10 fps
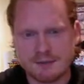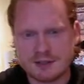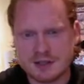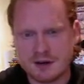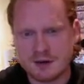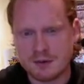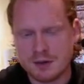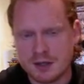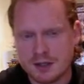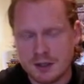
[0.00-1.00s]
So
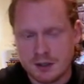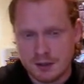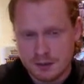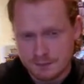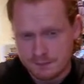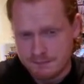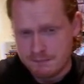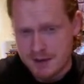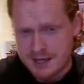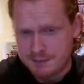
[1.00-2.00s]

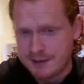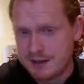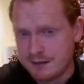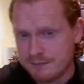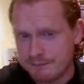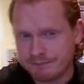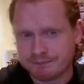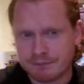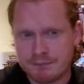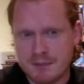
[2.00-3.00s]
maybe,
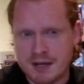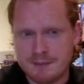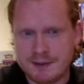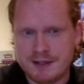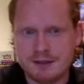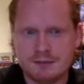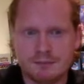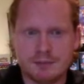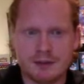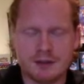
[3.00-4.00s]

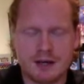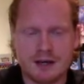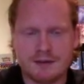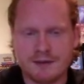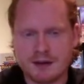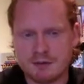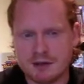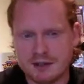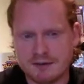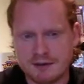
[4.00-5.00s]
but I think I'm going
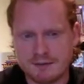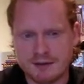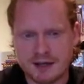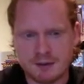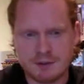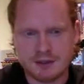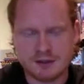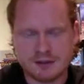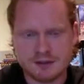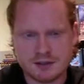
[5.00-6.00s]
to leave them for now
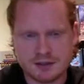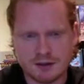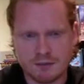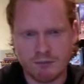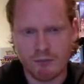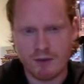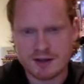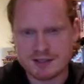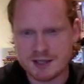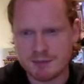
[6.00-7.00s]
because
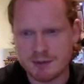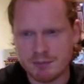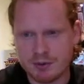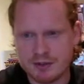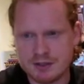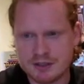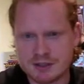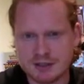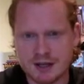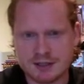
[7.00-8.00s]
I see my
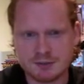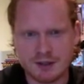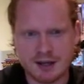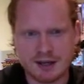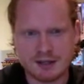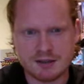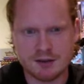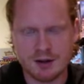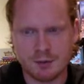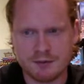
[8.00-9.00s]
points as we're getting,
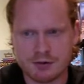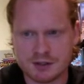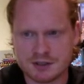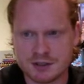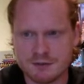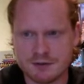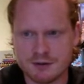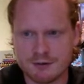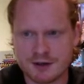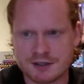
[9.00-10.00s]
you know, we've crossed over
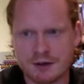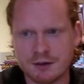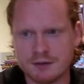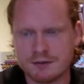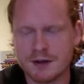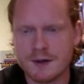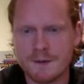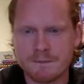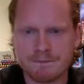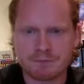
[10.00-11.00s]
the threshold of
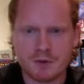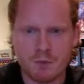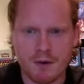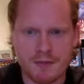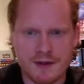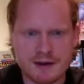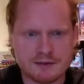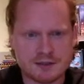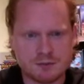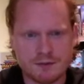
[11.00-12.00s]
1,000.